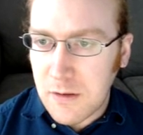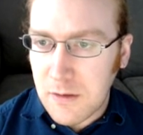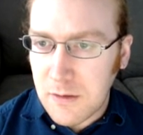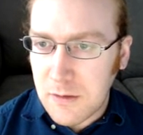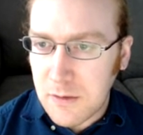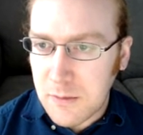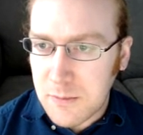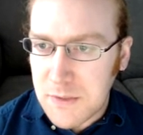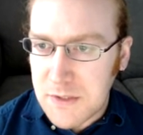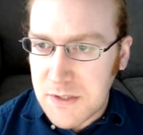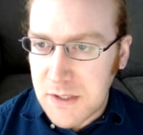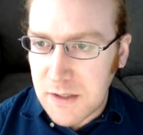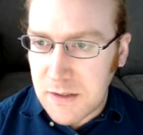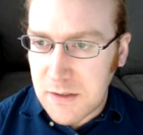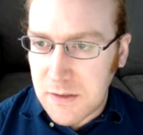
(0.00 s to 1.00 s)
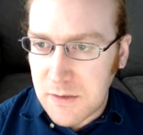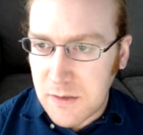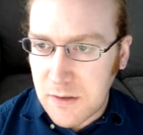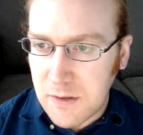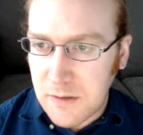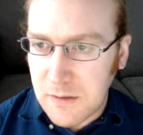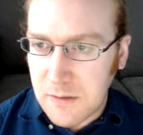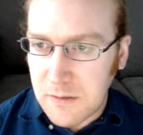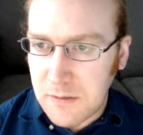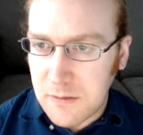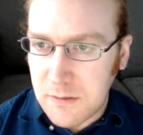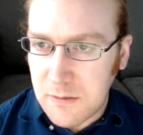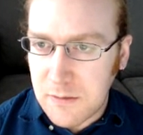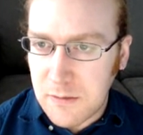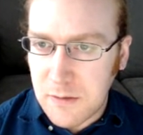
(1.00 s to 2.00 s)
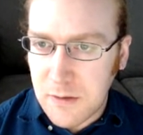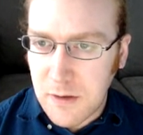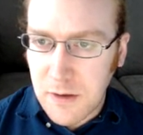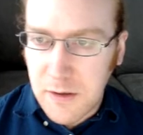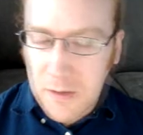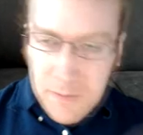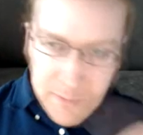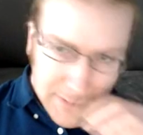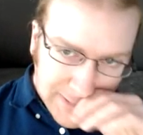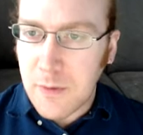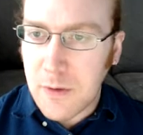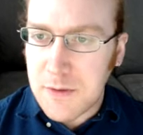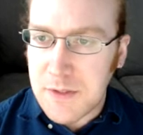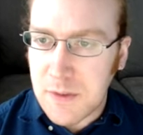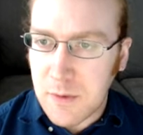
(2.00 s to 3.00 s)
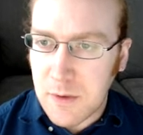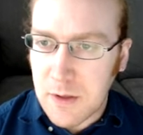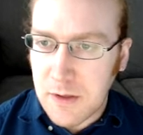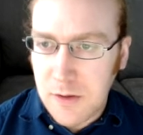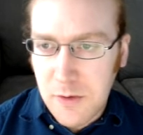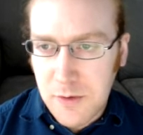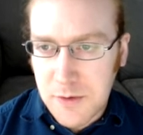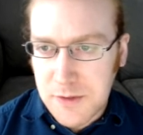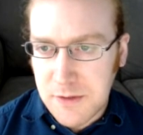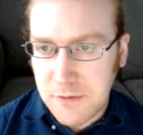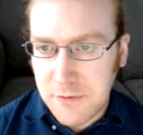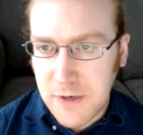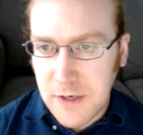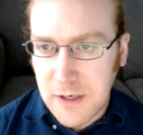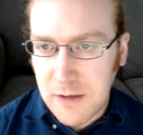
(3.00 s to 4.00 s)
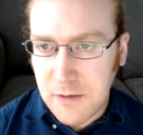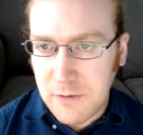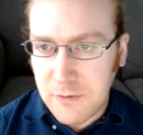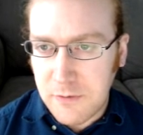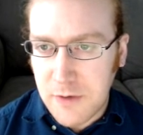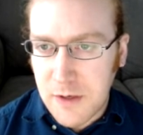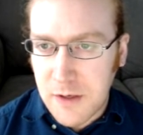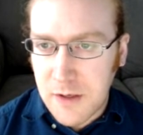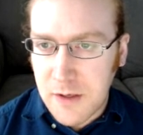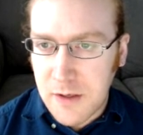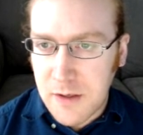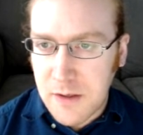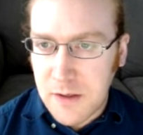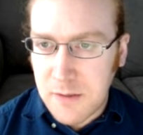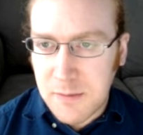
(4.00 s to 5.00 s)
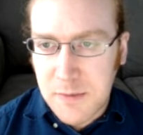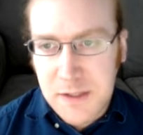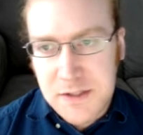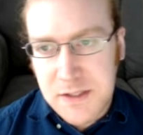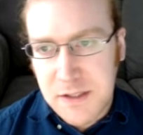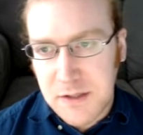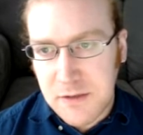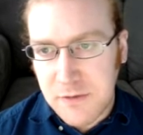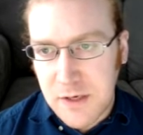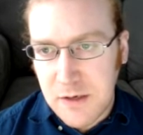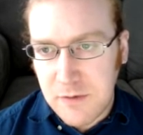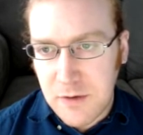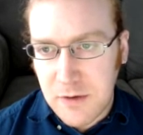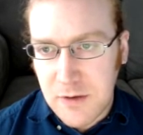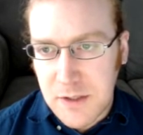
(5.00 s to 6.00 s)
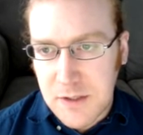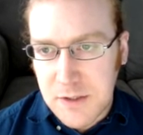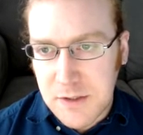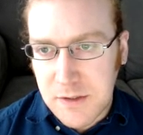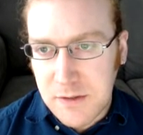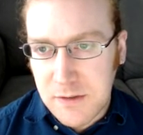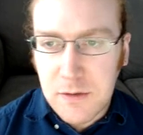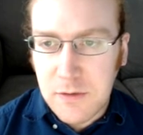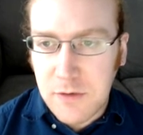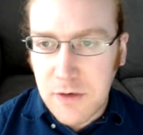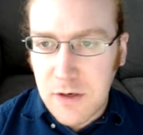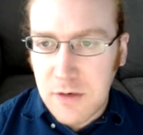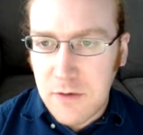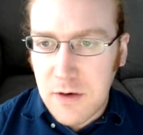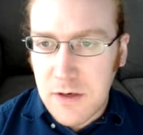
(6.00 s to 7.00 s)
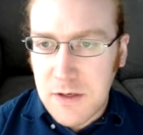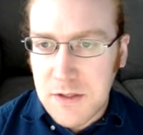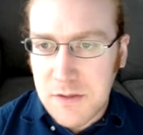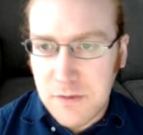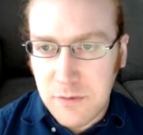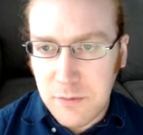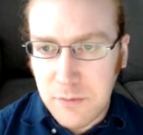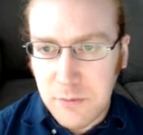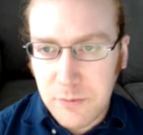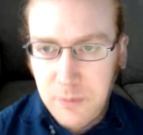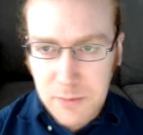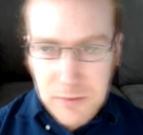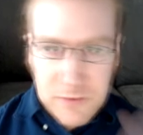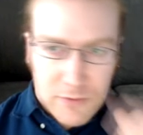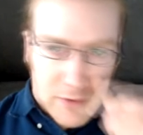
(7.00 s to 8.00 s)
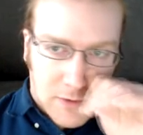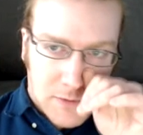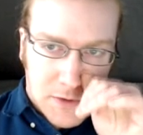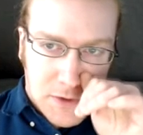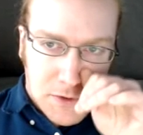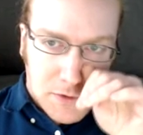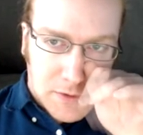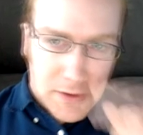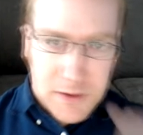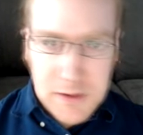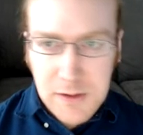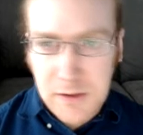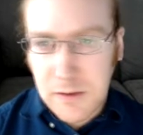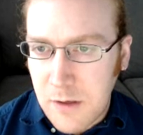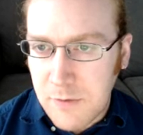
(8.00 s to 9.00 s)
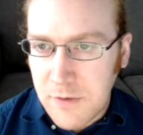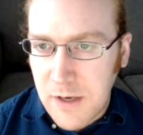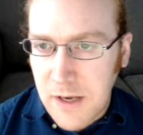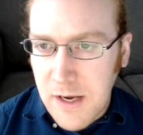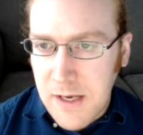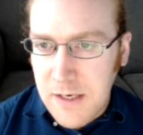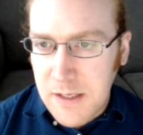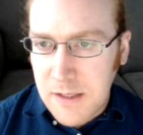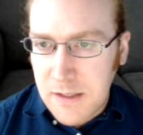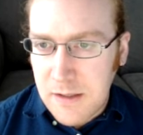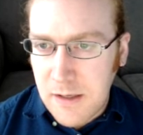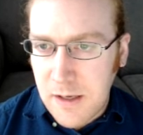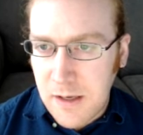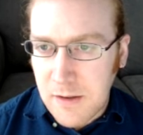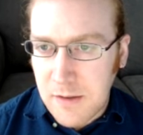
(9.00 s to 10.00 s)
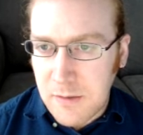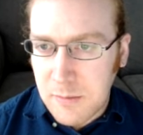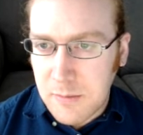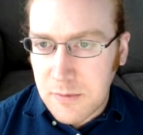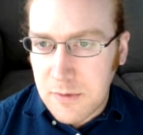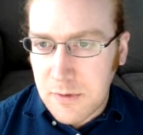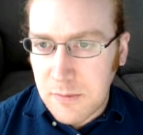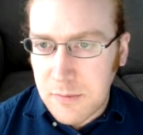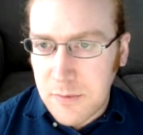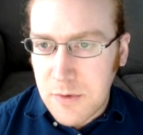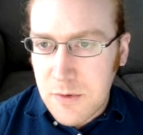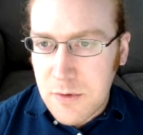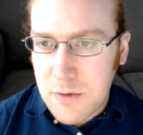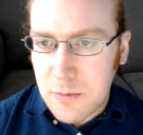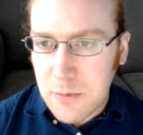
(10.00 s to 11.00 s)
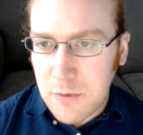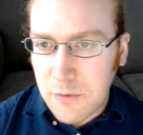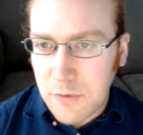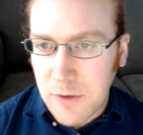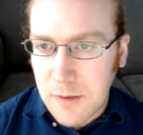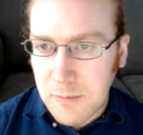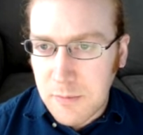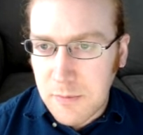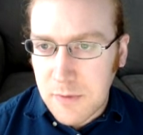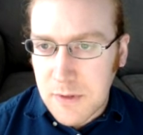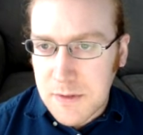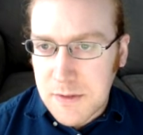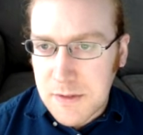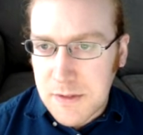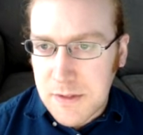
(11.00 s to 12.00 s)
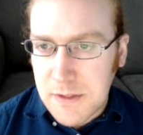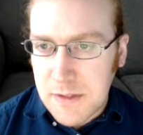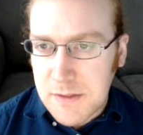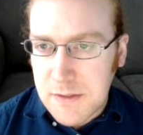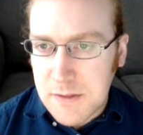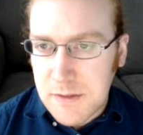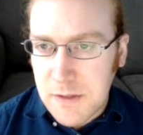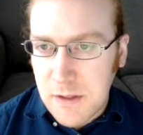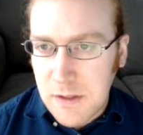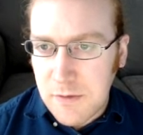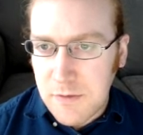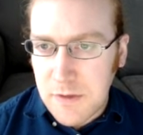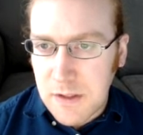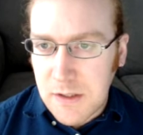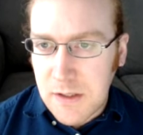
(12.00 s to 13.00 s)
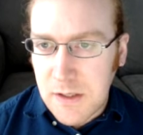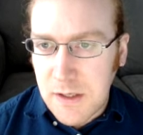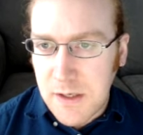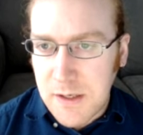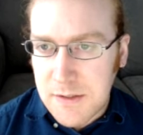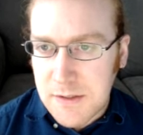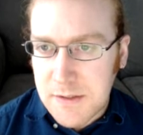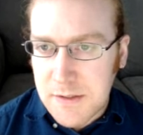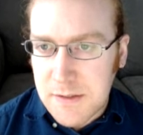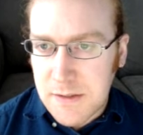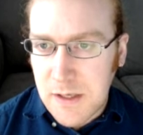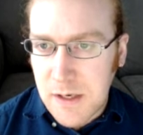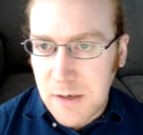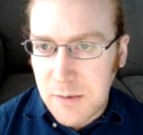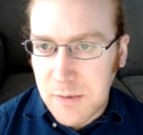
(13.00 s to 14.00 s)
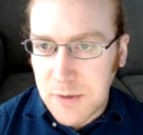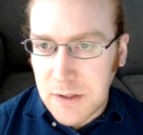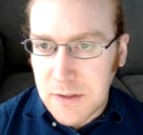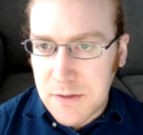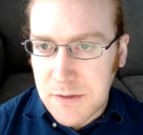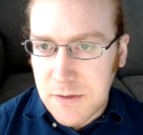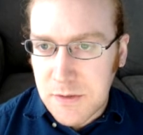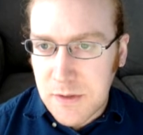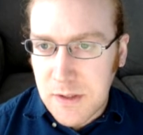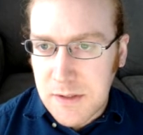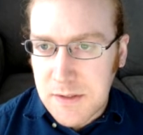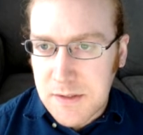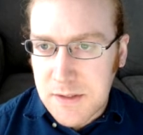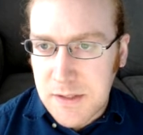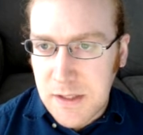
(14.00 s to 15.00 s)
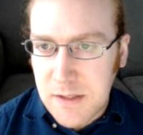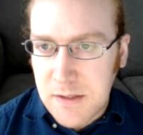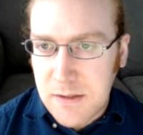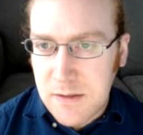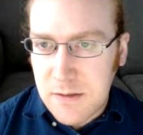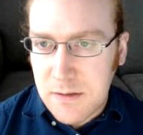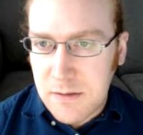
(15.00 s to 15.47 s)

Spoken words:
Nope, he's not going to do that. Alright. So we're going to go into the fighting. That's not the fighting variation. The fighting variation would be for him to shoulder hit. If I Hane, the usual move for him is this. If he cuts, I will need to extend.